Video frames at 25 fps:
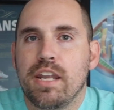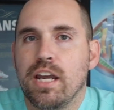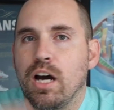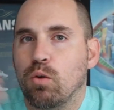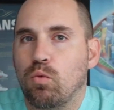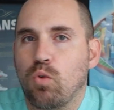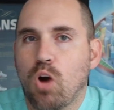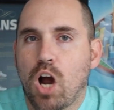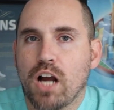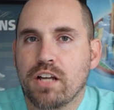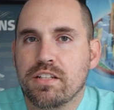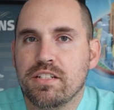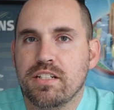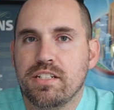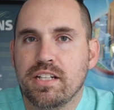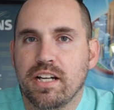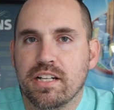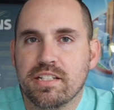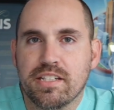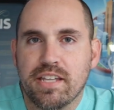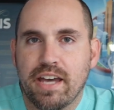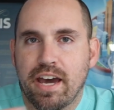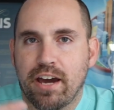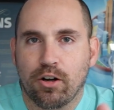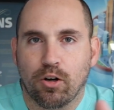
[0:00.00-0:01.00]
Now,
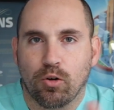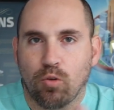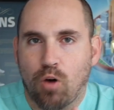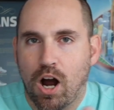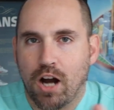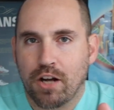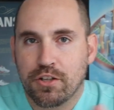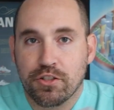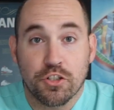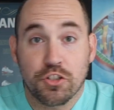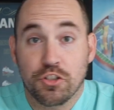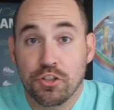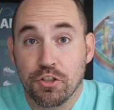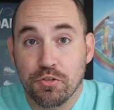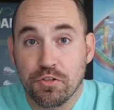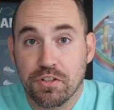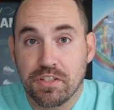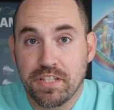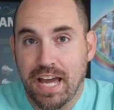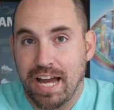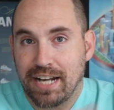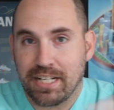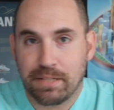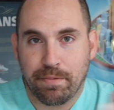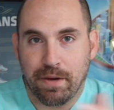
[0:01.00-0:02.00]
Roxadustat, or
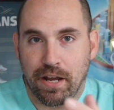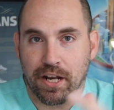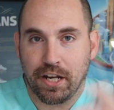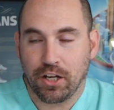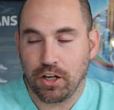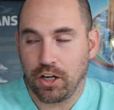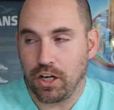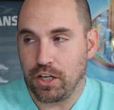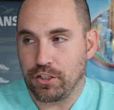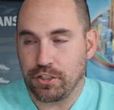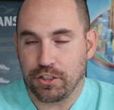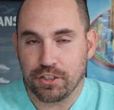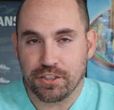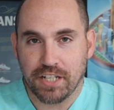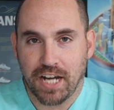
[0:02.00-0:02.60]
Roxadustat, depending on your